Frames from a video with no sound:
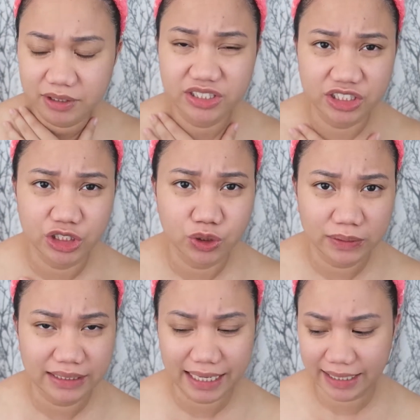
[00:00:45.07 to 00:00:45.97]
because
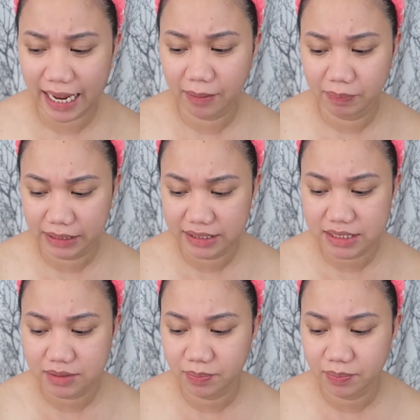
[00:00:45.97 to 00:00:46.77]
usually that happens,